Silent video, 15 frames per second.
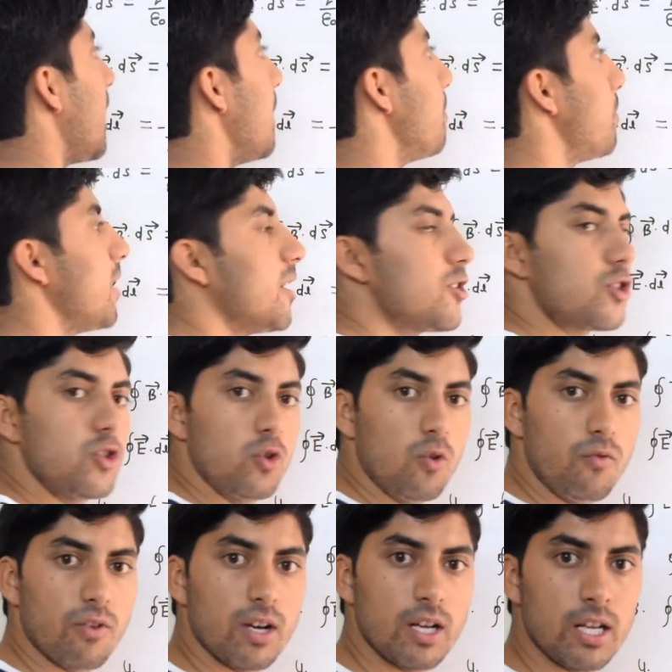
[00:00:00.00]
Ampere's
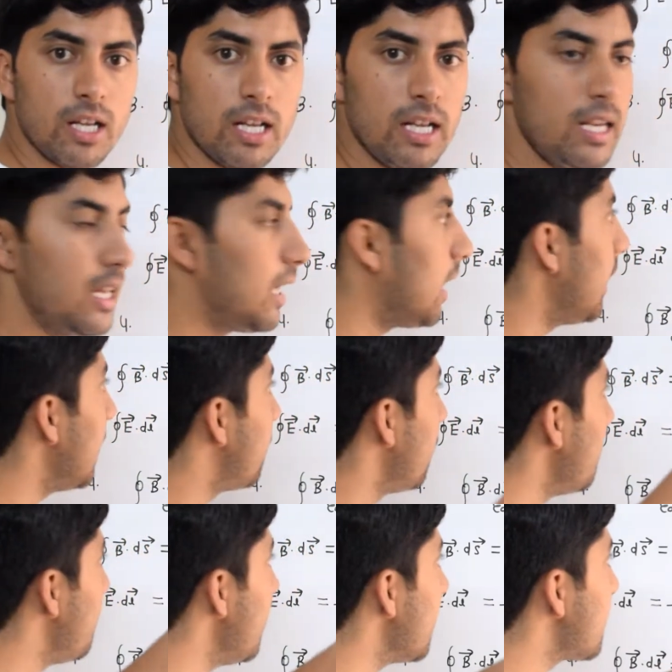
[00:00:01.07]
loop. It will
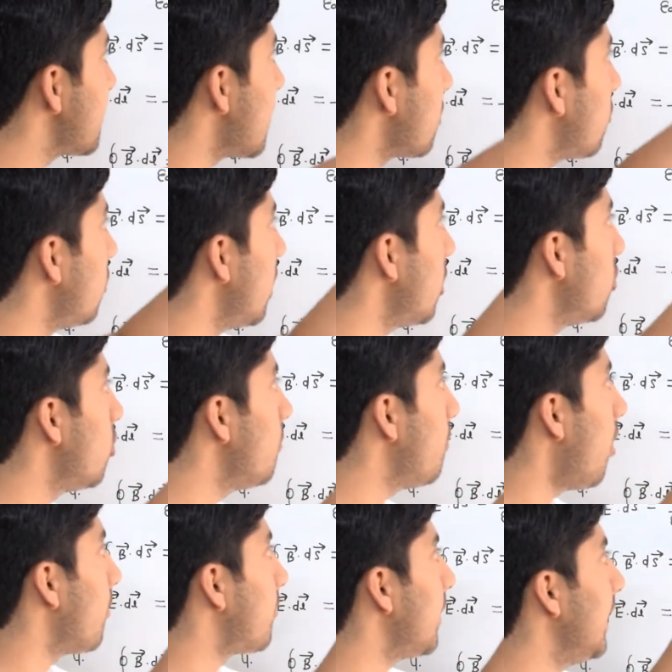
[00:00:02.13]
be a circular loop
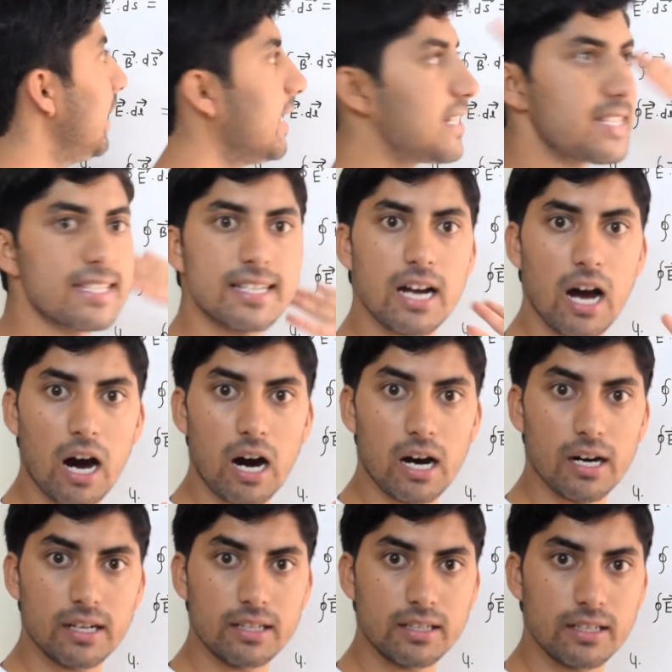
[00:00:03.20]
of radius
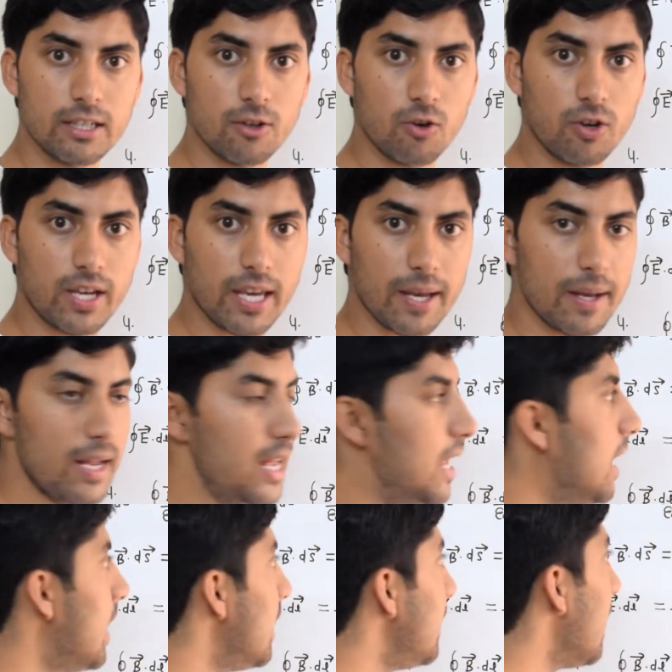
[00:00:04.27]
R. Okay.
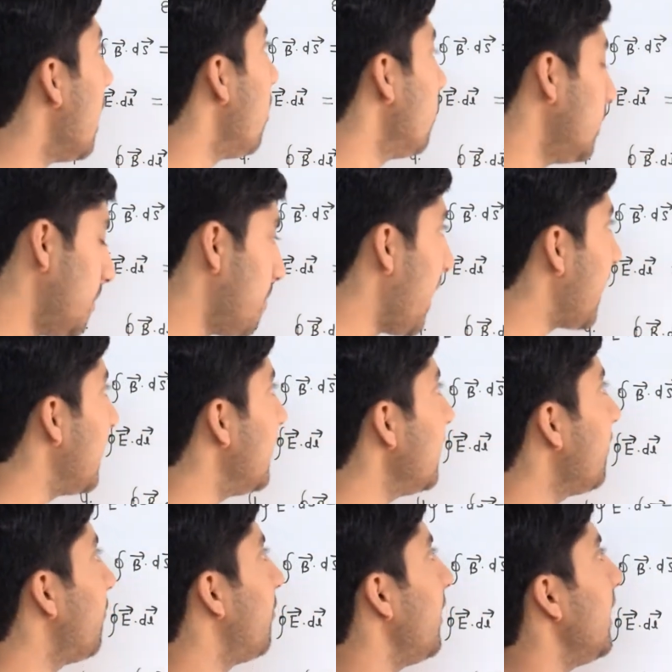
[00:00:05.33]
Now the
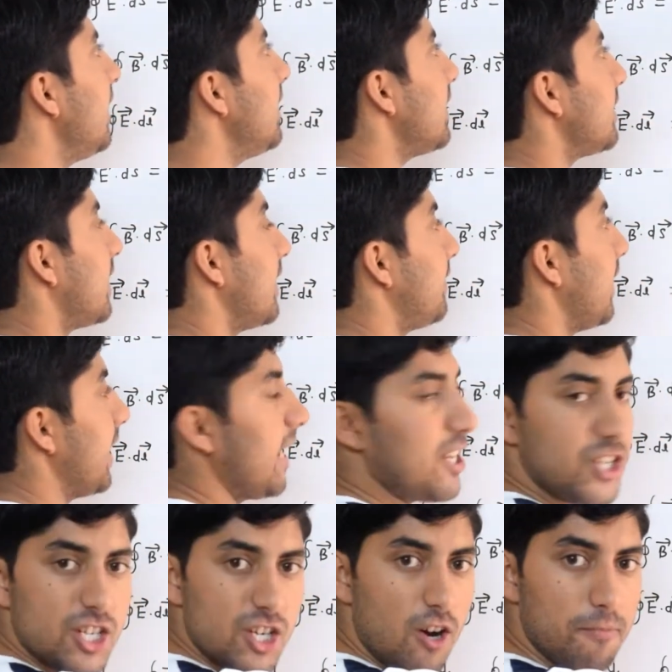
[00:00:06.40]
magnetic field, the
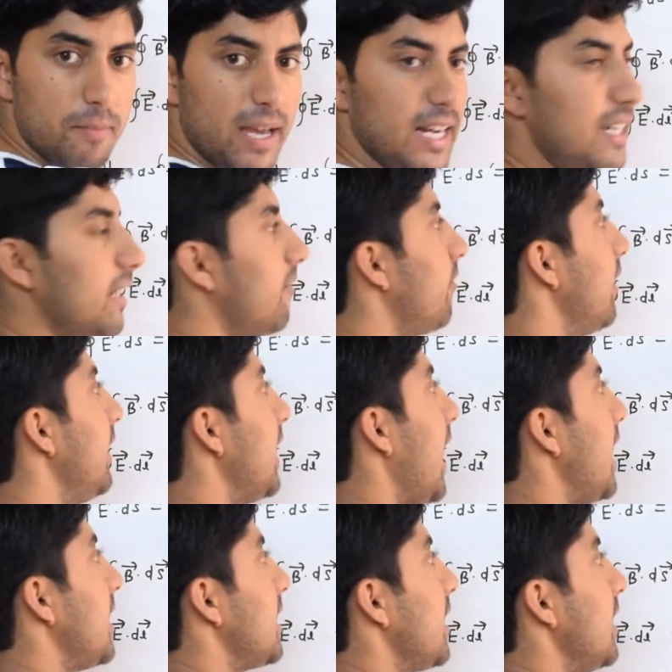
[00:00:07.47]
direction of magnetic field
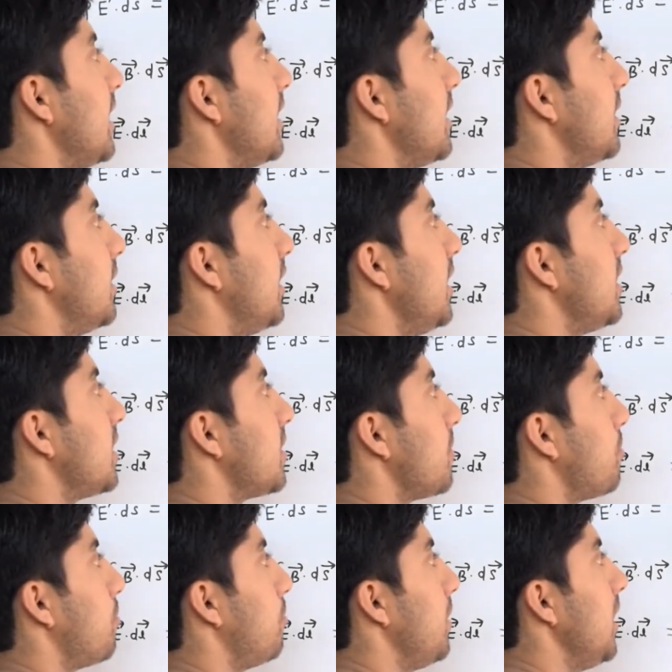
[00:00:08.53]
at this
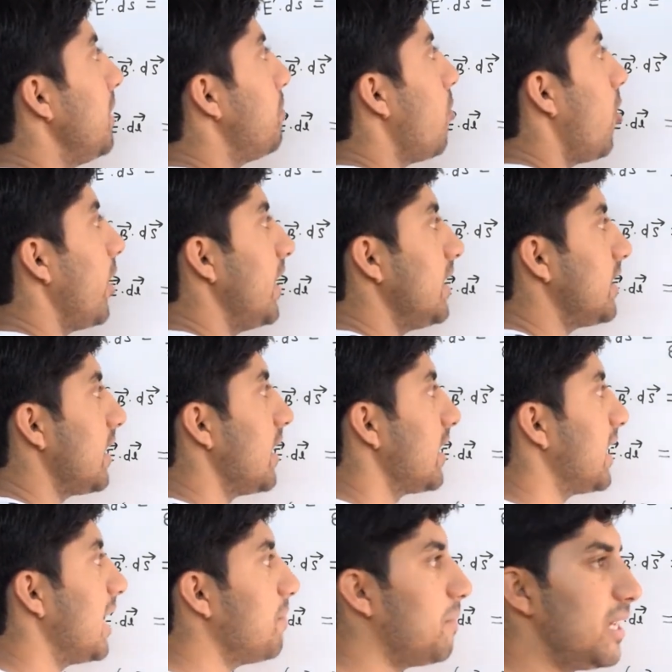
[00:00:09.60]
P point
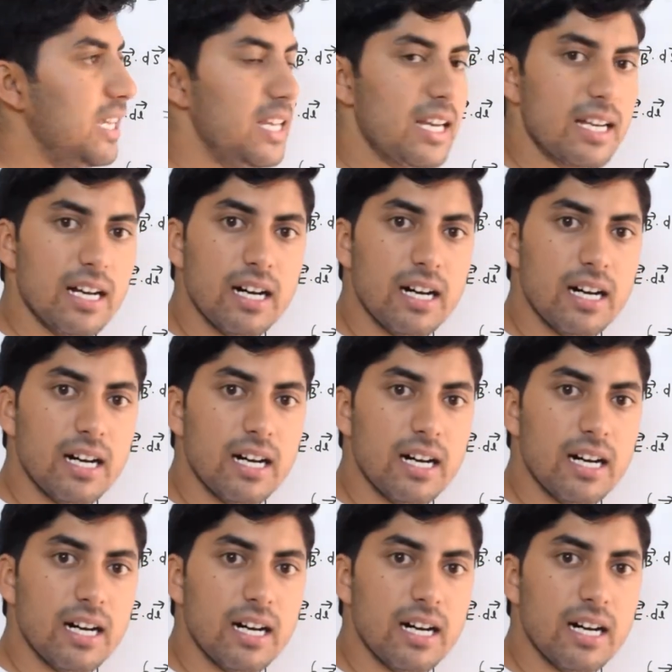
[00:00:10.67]
can be